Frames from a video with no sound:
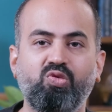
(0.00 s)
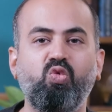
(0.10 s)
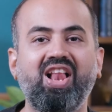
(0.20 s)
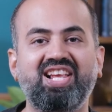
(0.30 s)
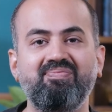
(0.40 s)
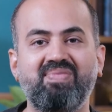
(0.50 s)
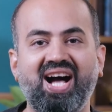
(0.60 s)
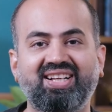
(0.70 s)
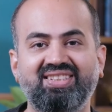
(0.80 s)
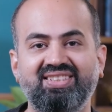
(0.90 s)
Welcome
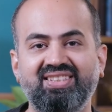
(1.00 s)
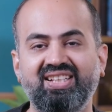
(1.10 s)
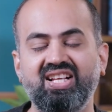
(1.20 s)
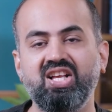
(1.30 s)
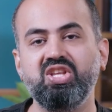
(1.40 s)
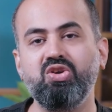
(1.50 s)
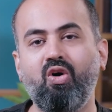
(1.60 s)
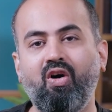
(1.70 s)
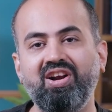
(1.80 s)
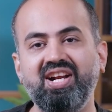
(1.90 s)
back. You
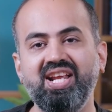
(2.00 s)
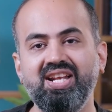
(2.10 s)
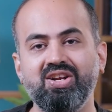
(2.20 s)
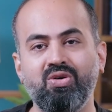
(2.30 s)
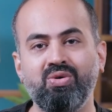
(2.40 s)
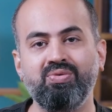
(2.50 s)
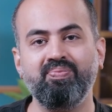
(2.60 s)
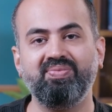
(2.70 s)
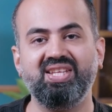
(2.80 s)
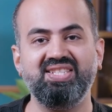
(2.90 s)
already know
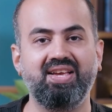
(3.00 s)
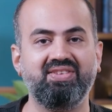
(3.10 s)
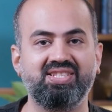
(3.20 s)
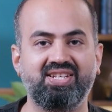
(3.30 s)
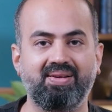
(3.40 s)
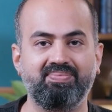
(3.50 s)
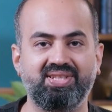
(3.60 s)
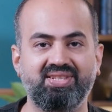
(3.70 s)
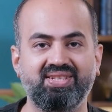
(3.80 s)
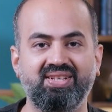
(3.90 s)
the 7
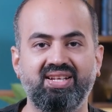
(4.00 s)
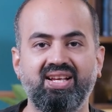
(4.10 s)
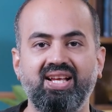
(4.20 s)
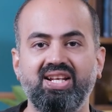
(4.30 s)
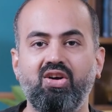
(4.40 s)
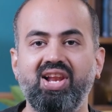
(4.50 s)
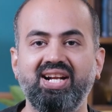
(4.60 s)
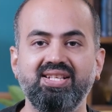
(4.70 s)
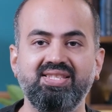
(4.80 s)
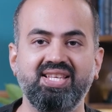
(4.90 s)
steps. Now let
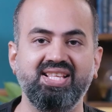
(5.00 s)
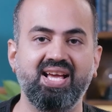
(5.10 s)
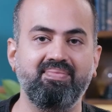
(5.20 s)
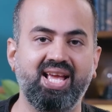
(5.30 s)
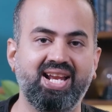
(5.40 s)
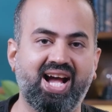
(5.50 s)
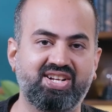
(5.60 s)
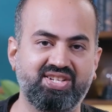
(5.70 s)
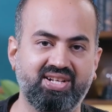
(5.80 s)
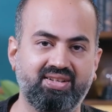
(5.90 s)
us see them in
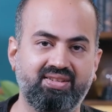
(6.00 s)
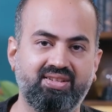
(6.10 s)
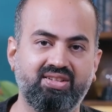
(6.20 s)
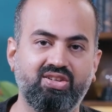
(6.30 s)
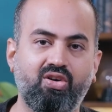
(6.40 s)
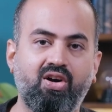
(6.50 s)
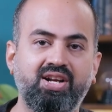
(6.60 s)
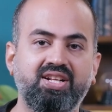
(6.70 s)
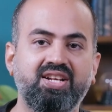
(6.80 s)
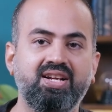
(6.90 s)
action on
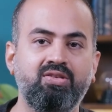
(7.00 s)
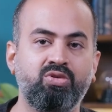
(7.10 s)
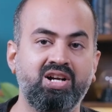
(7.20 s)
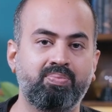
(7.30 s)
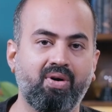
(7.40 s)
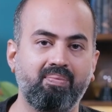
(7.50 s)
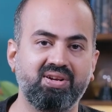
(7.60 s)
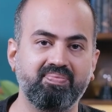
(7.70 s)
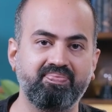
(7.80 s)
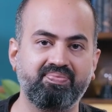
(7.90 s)
a real-world
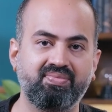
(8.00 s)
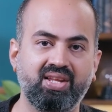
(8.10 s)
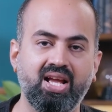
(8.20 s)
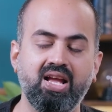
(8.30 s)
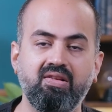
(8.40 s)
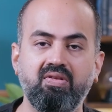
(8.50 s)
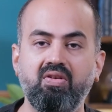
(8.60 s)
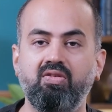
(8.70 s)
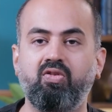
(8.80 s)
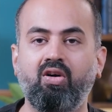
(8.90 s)
problem. We
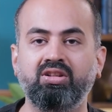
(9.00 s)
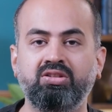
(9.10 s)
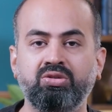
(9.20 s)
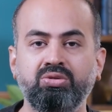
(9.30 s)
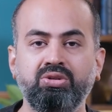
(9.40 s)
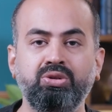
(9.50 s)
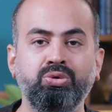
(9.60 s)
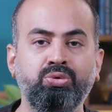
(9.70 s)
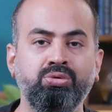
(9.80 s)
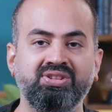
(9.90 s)
will walk through
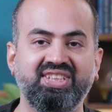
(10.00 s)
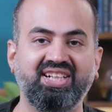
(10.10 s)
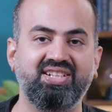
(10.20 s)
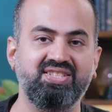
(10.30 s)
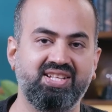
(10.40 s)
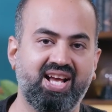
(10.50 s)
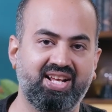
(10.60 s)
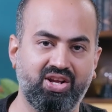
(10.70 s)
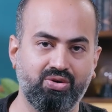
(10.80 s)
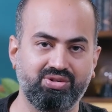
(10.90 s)
2 sector
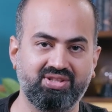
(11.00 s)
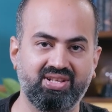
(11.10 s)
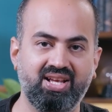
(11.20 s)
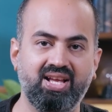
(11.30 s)
scenarios,